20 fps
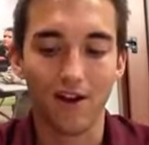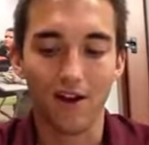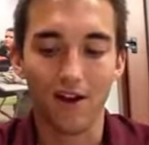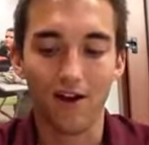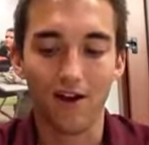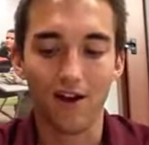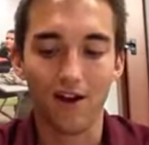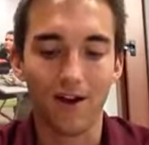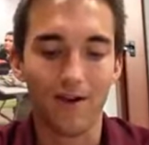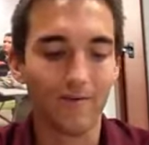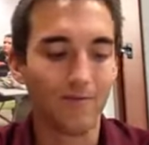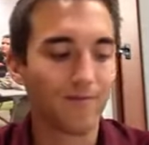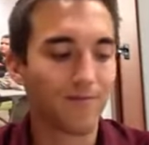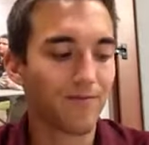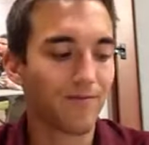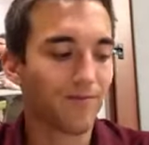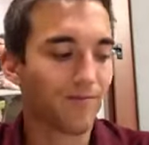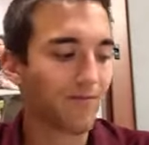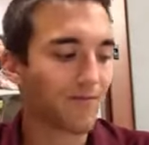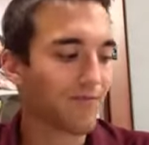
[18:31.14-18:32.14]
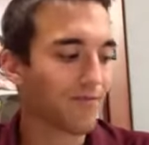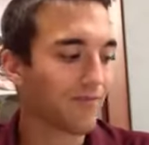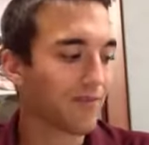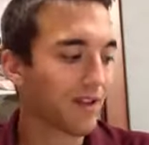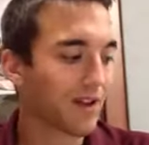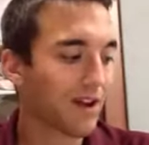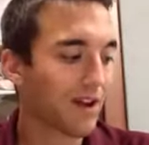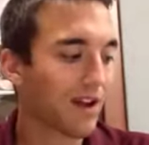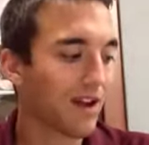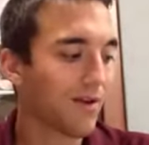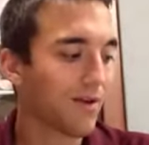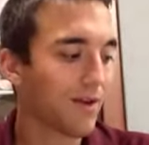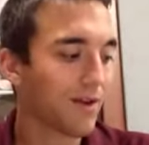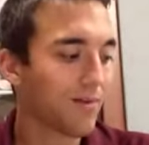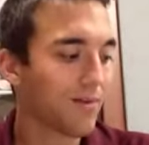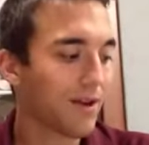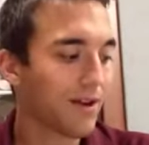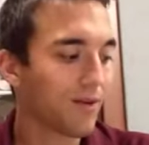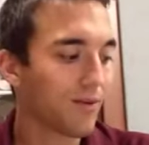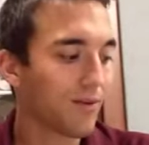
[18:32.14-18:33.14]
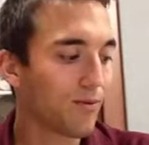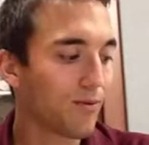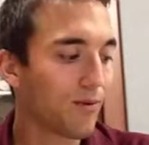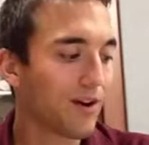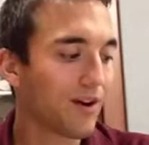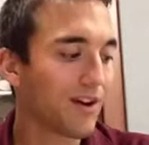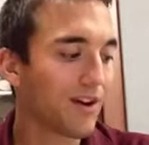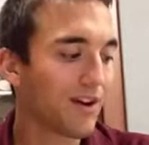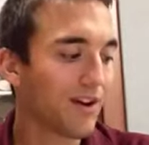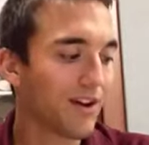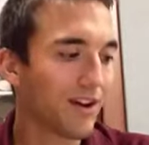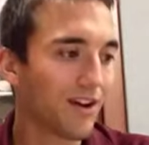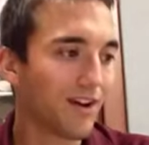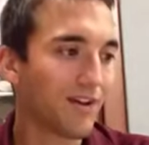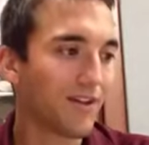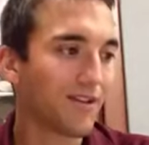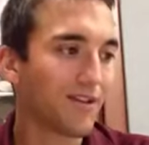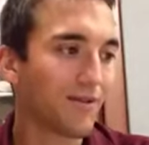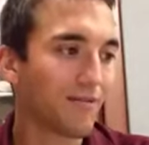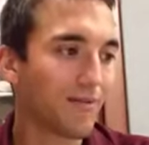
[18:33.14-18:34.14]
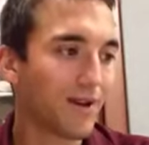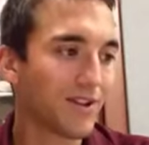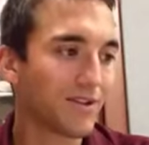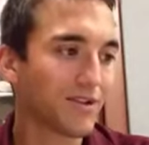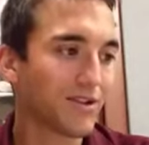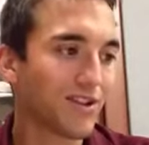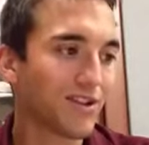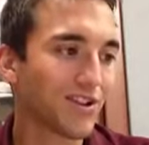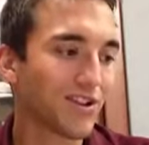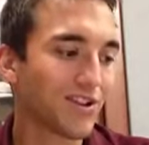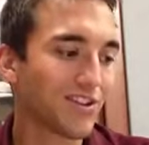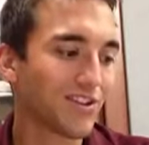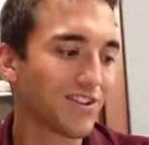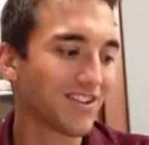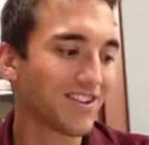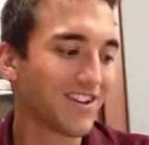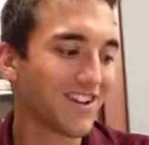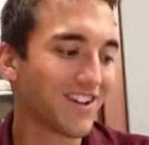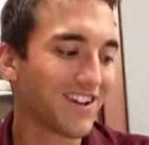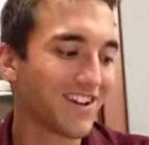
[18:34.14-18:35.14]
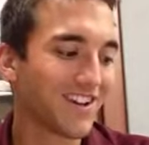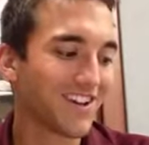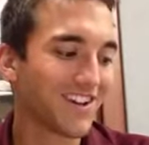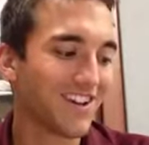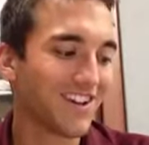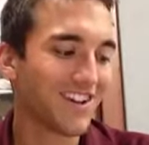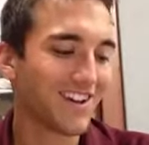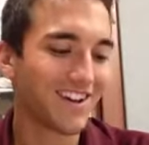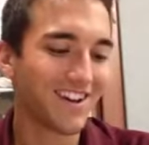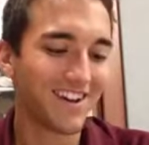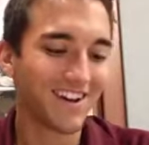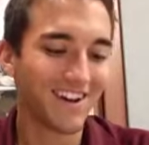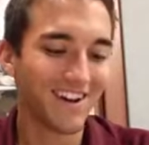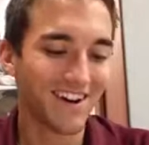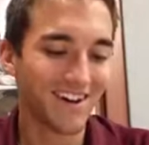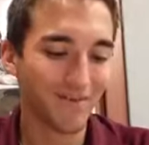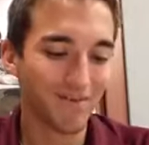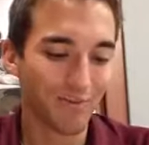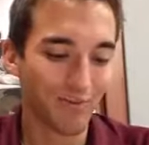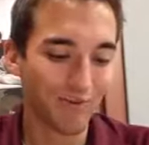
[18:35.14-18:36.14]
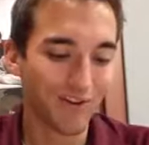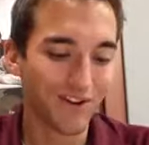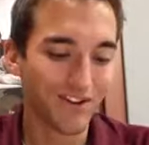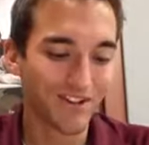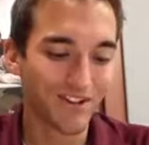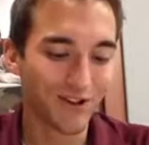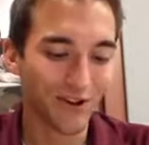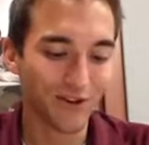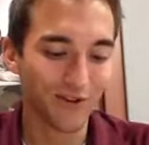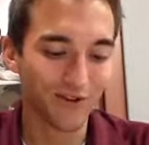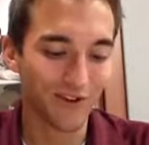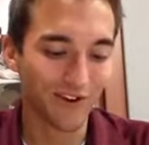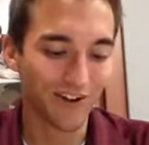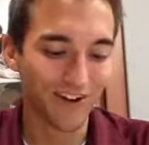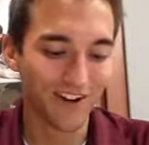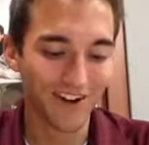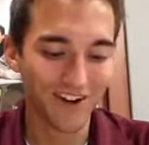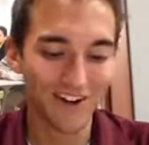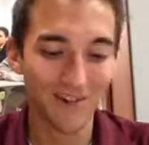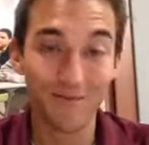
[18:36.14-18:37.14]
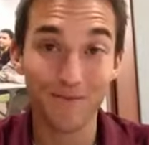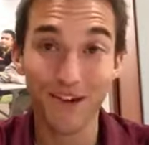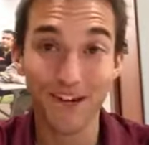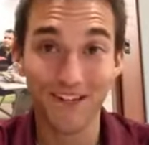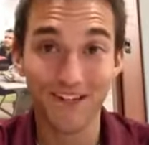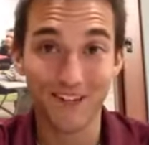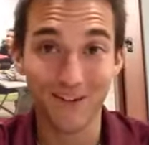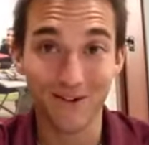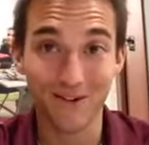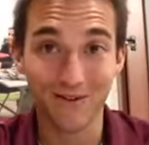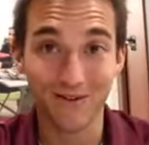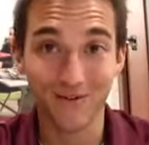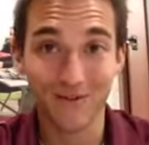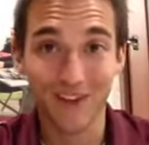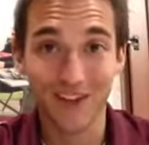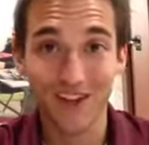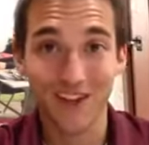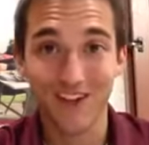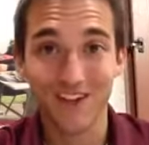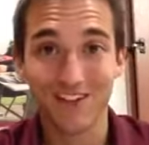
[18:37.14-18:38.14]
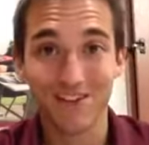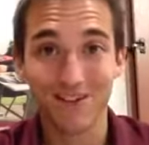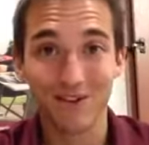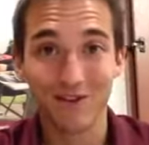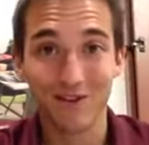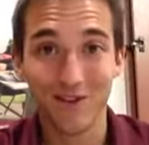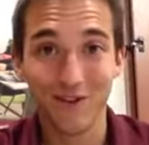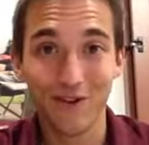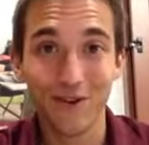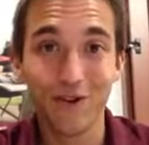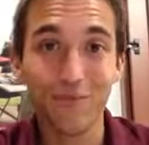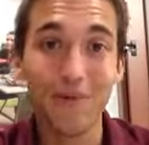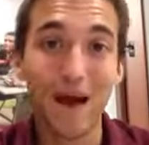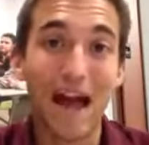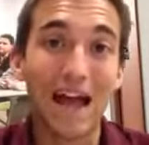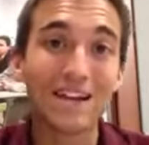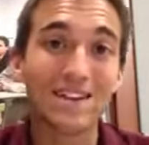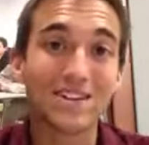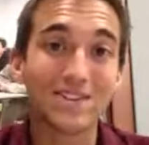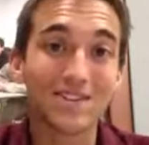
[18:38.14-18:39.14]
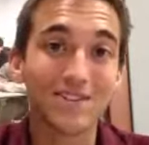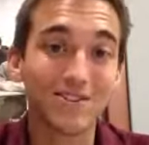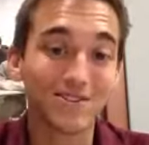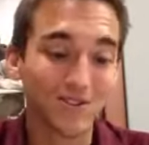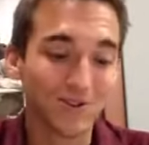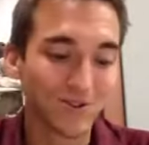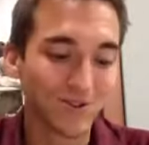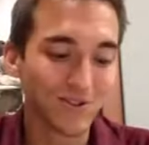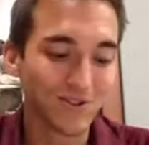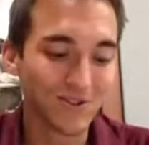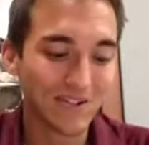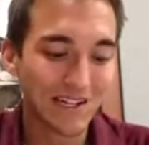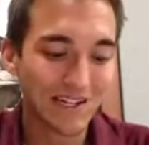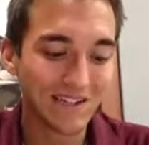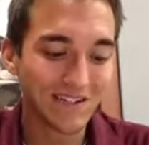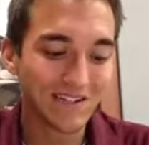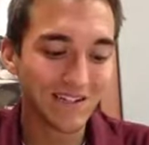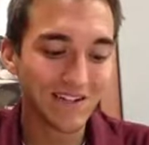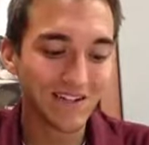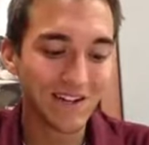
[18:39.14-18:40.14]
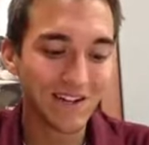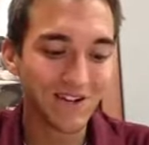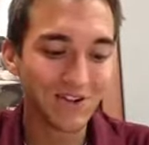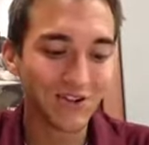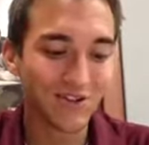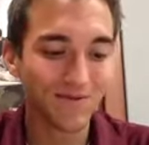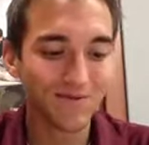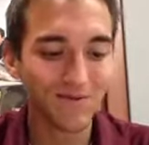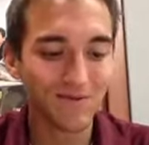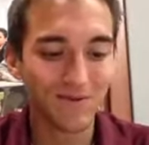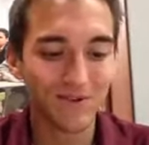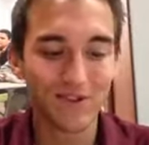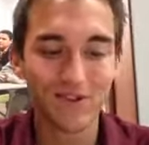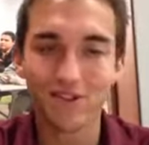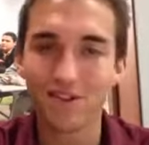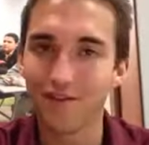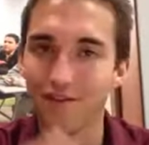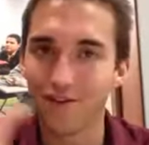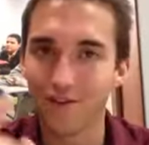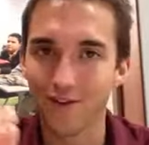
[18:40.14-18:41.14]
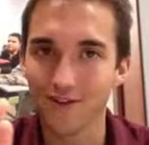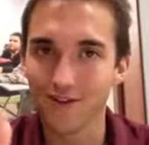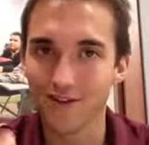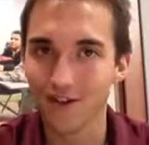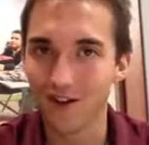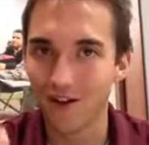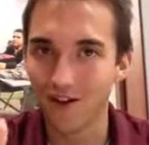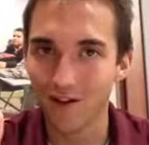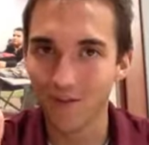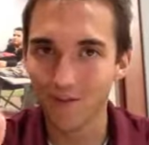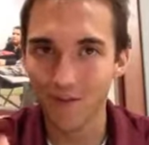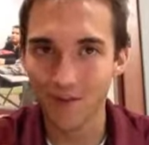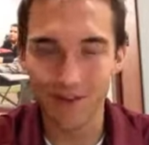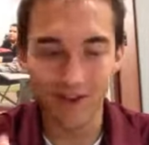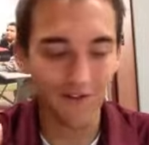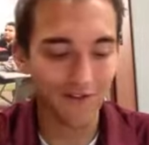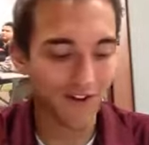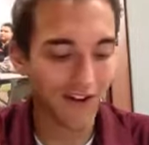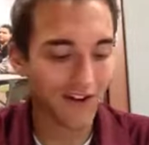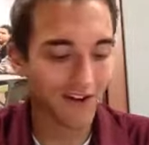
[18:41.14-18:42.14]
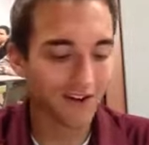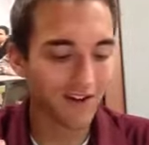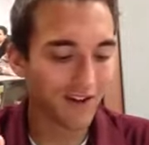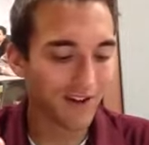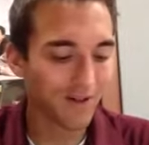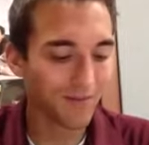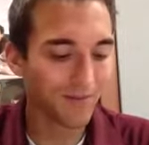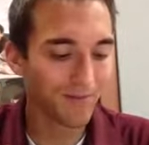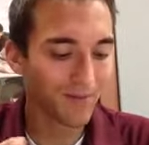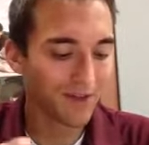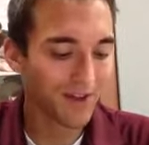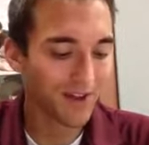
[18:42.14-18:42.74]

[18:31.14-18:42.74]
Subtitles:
Alright. I want to make one other mention that I breezed over. I didn't mean to. So if you go back to the social sciences section, which is the first column, the left-hand column,